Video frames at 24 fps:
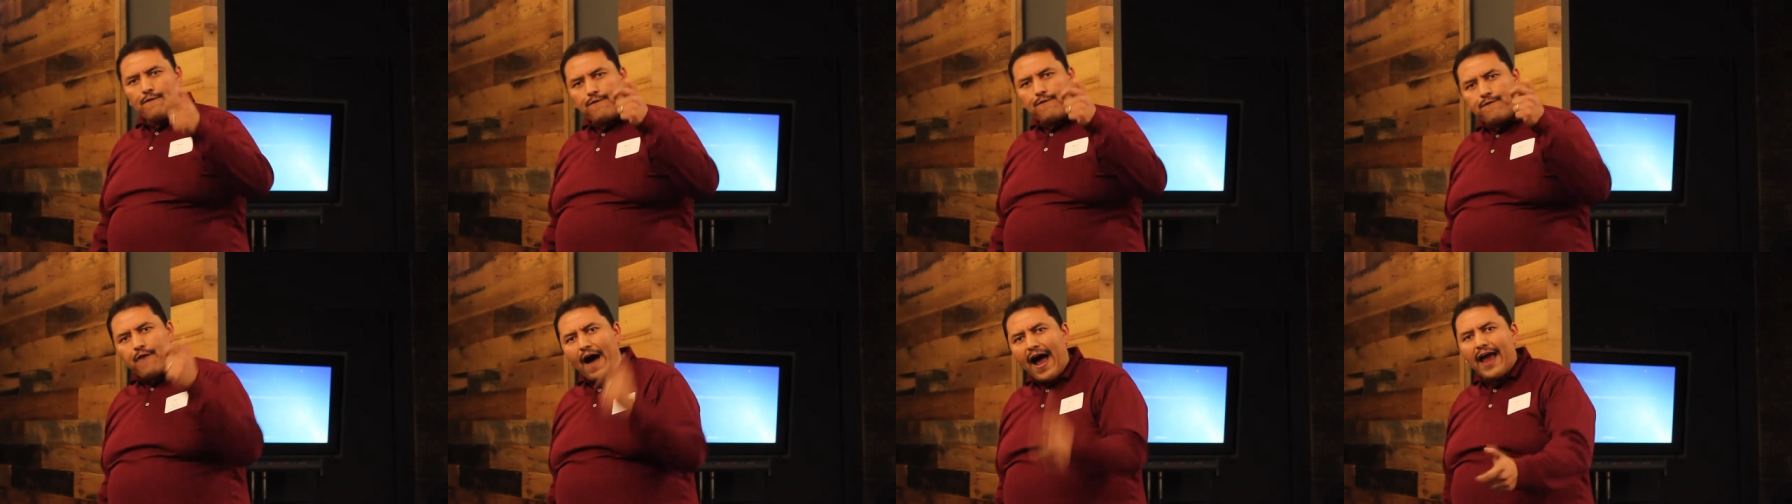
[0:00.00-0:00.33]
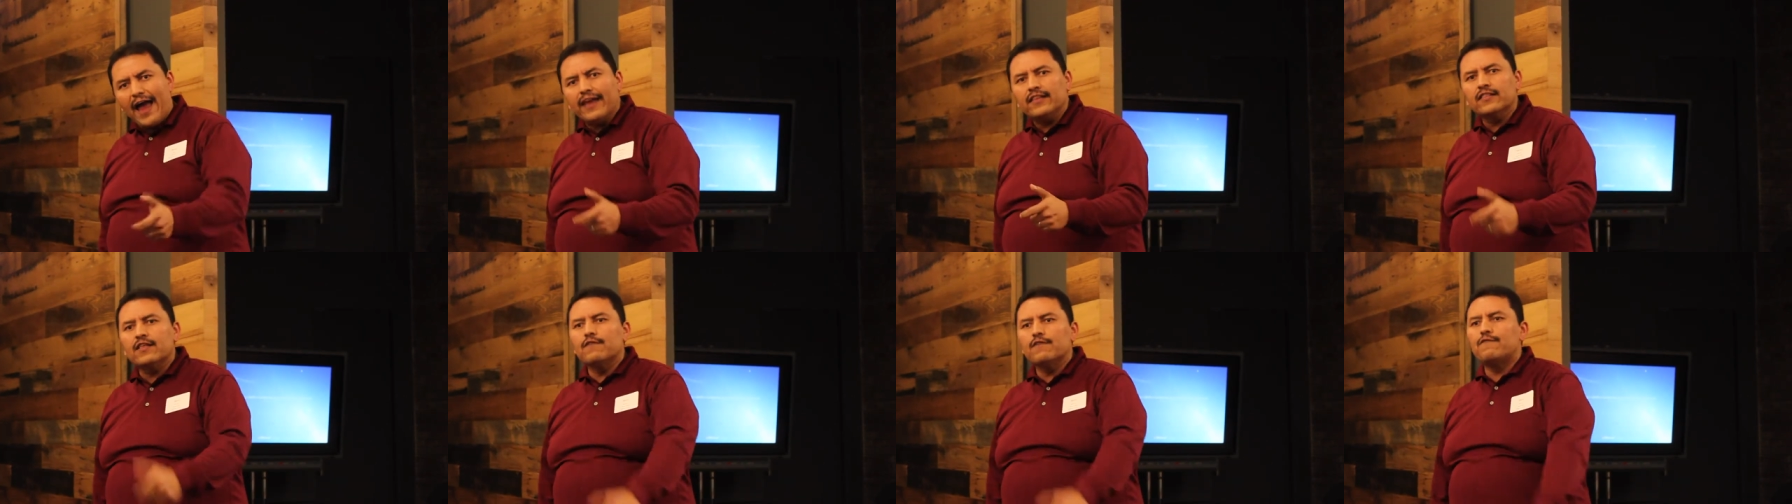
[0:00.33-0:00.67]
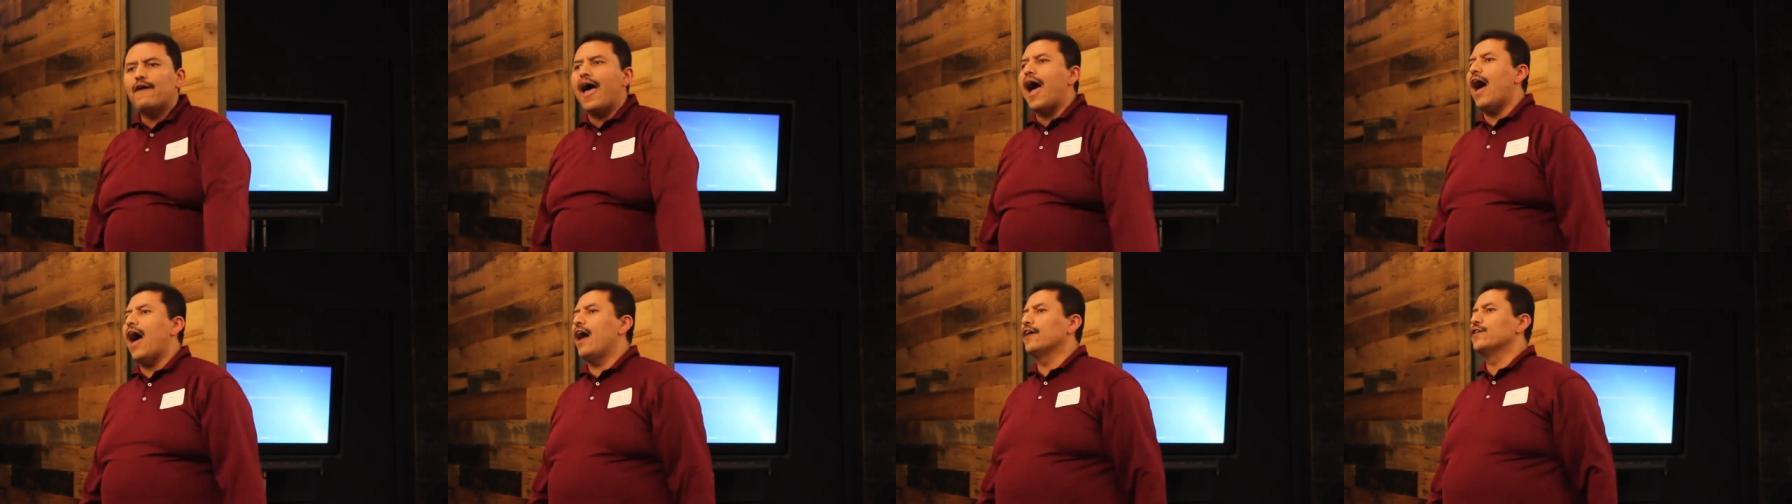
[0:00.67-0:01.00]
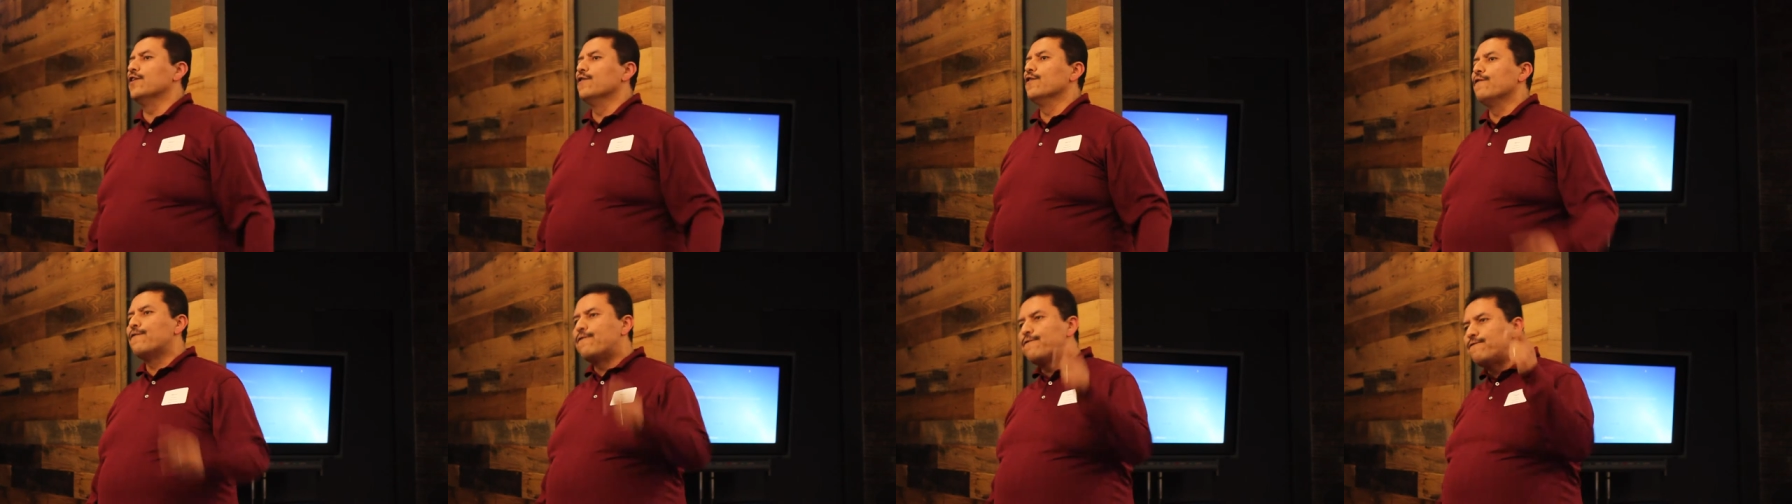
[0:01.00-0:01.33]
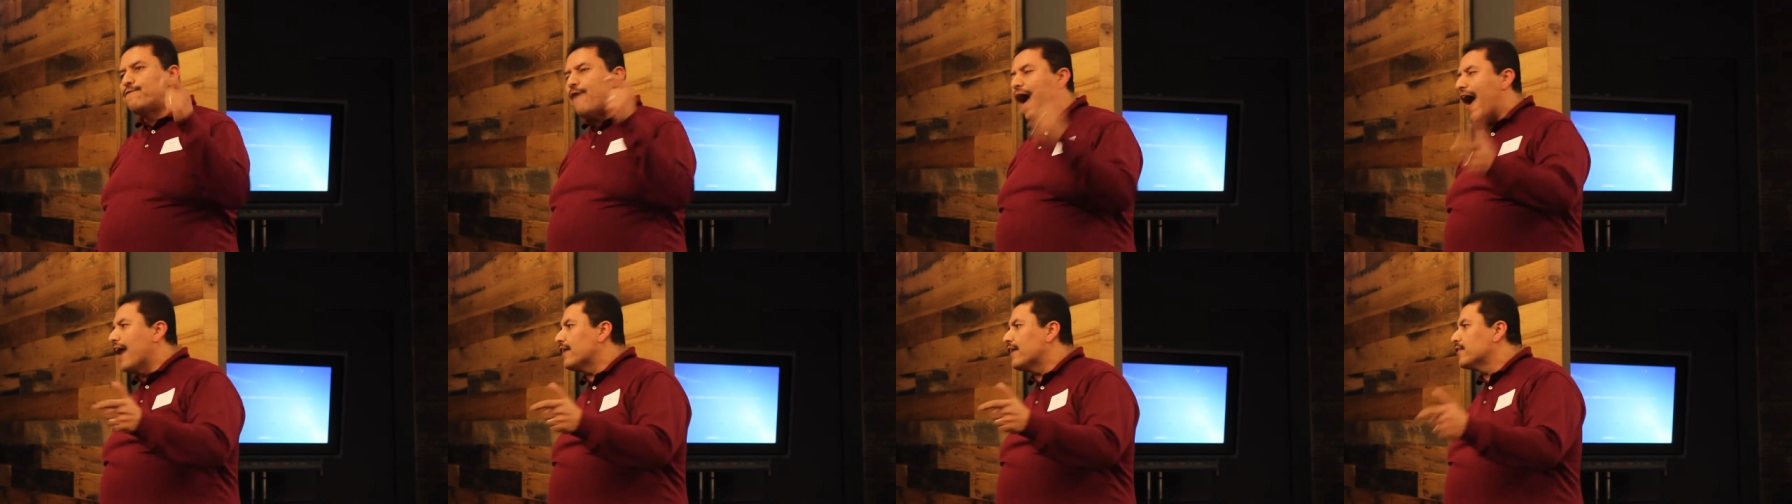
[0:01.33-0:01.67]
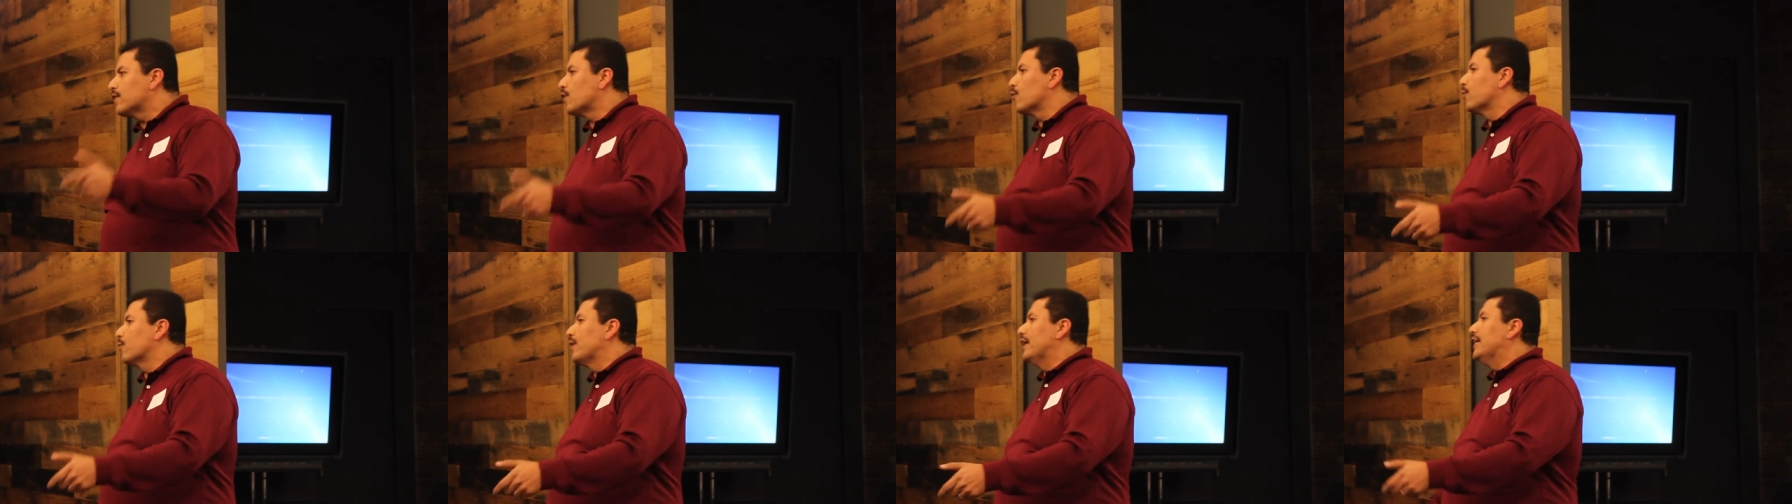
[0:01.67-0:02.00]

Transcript: Find the value, find the